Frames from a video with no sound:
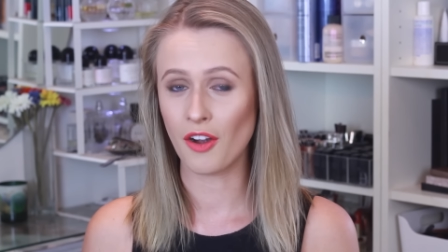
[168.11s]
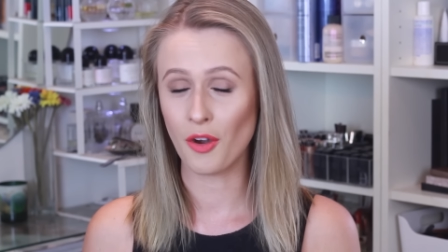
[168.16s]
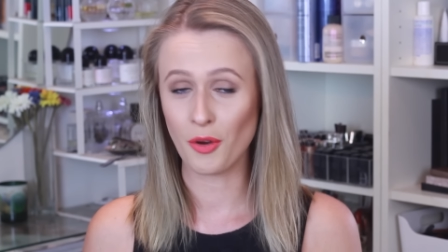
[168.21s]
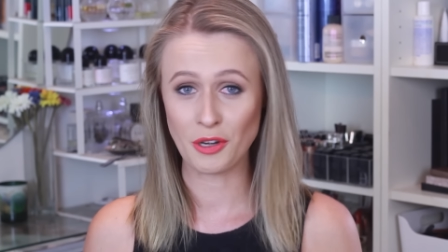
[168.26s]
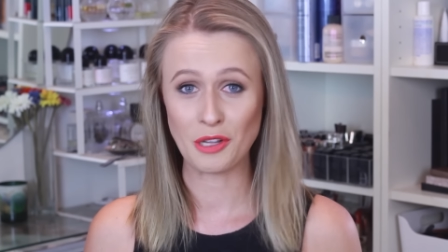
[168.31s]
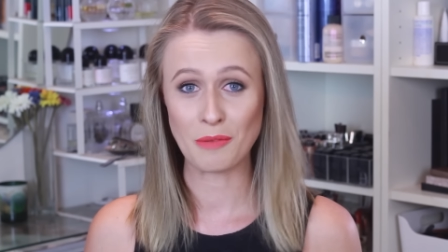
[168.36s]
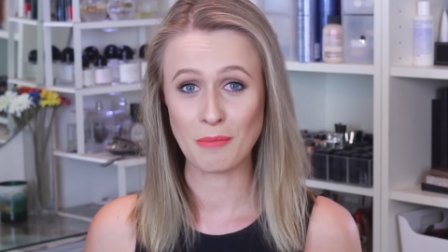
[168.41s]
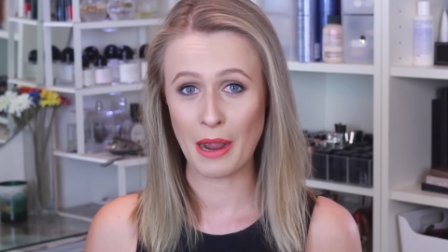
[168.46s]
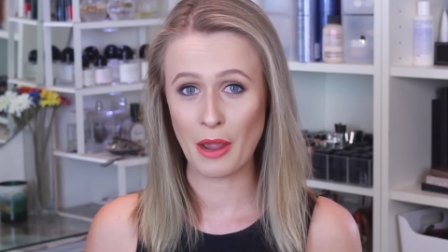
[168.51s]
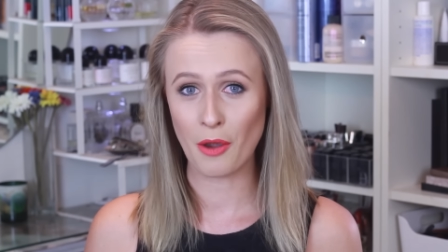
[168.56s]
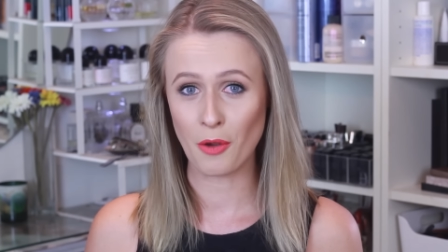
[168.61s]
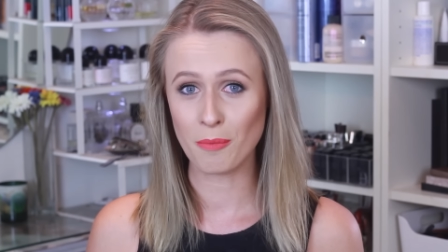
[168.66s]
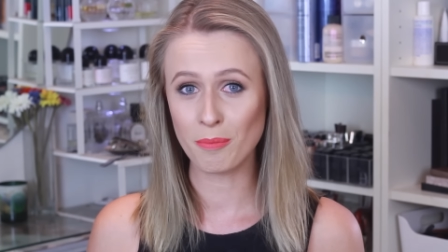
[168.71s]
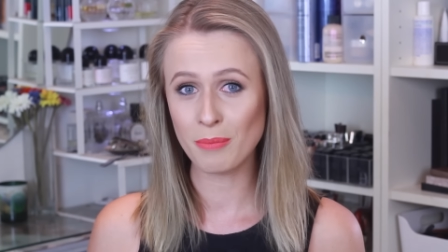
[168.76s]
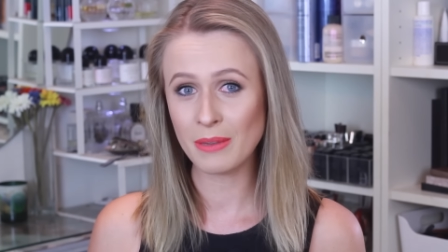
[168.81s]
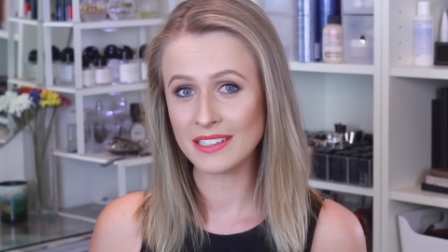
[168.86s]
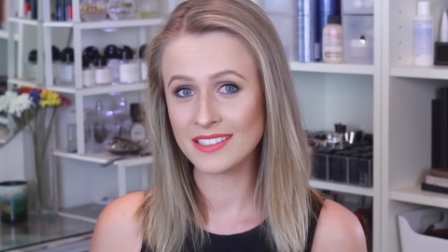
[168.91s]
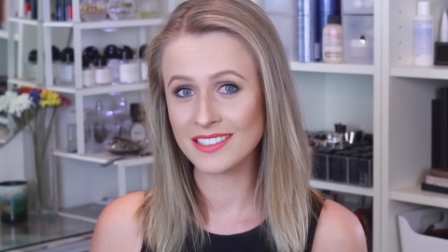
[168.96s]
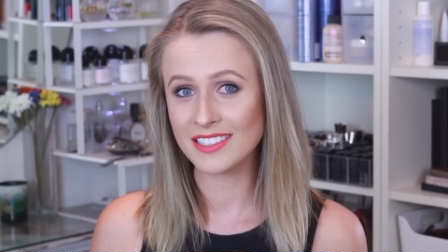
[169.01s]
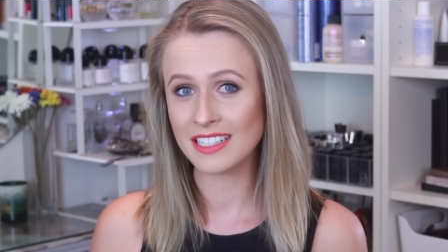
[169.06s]
owning my own
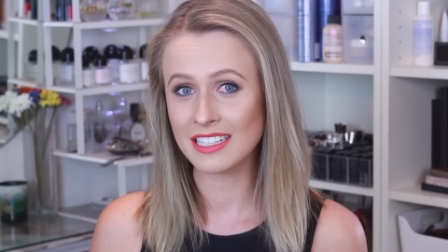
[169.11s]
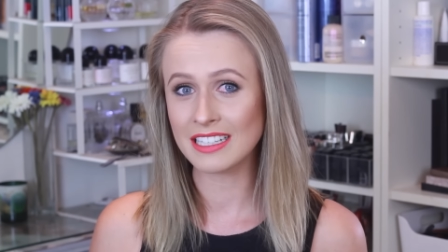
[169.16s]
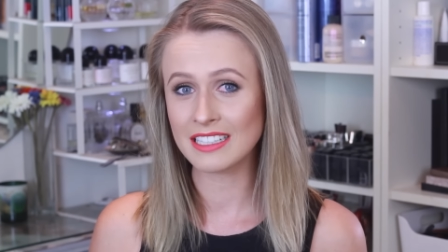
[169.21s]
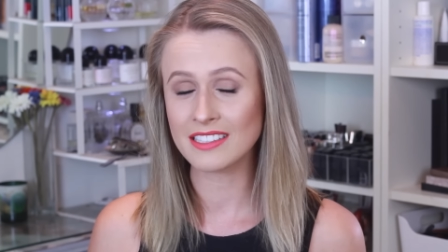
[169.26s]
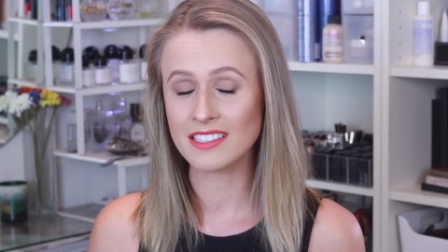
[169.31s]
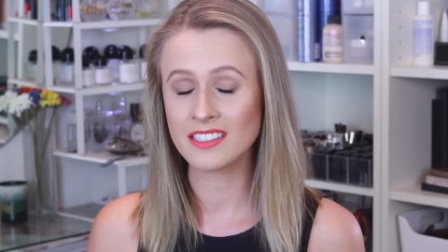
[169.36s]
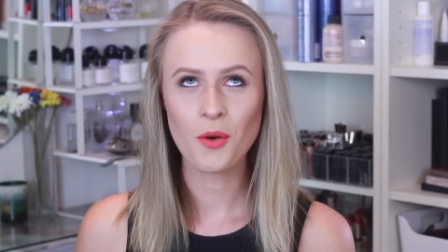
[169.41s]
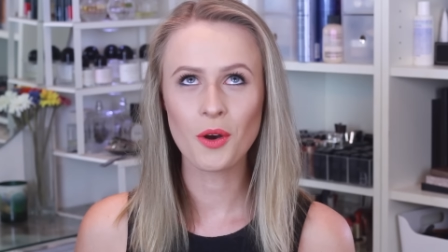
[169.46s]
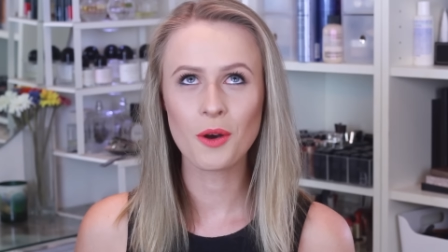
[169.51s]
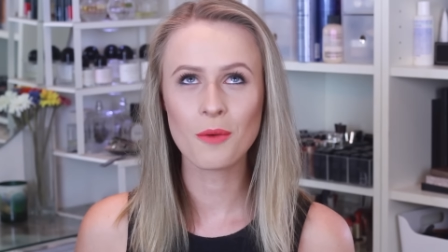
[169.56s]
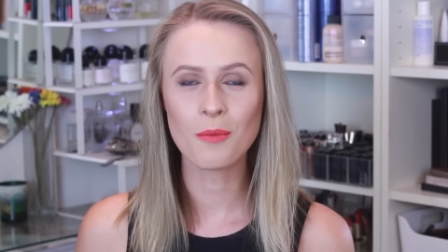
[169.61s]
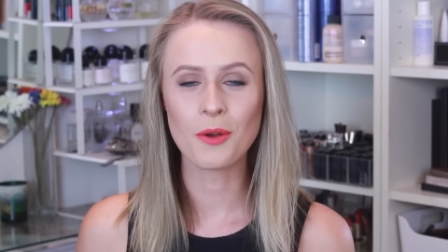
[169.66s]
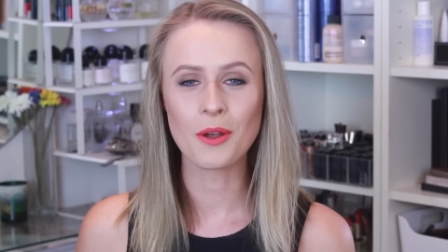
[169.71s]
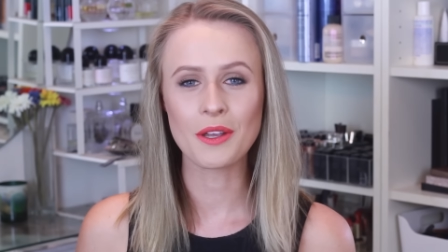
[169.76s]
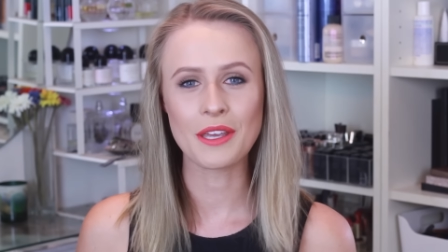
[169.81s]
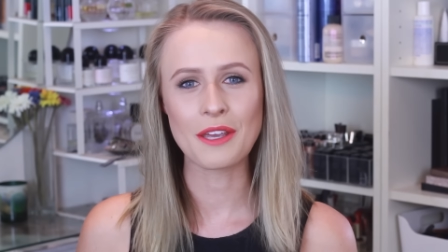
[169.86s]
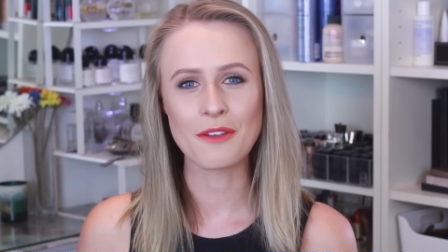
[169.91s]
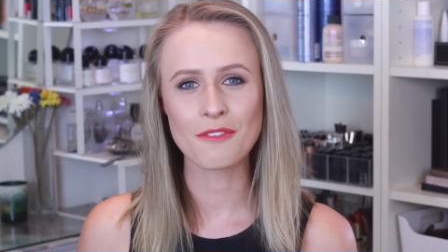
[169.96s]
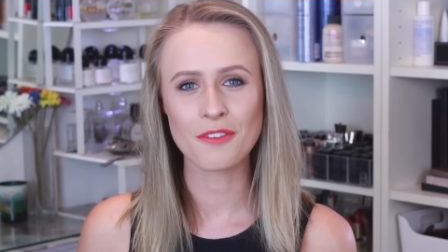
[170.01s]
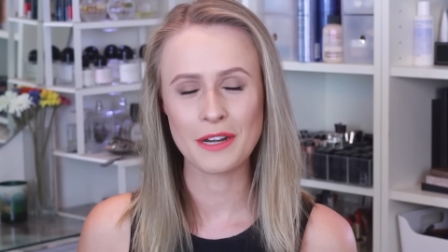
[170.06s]
business or
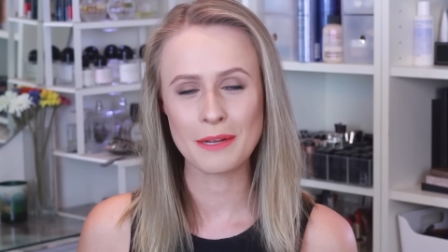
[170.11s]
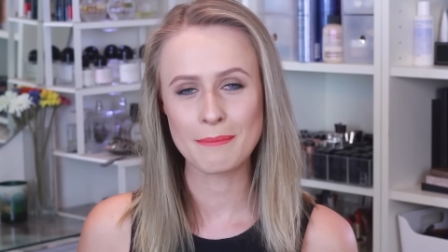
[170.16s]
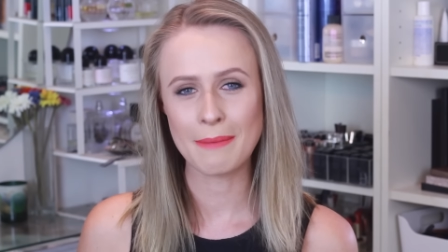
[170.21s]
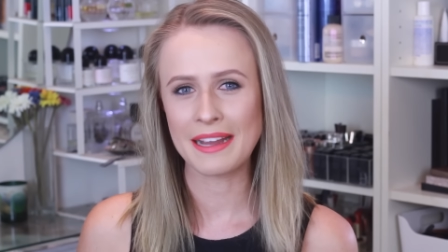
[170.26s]
working for an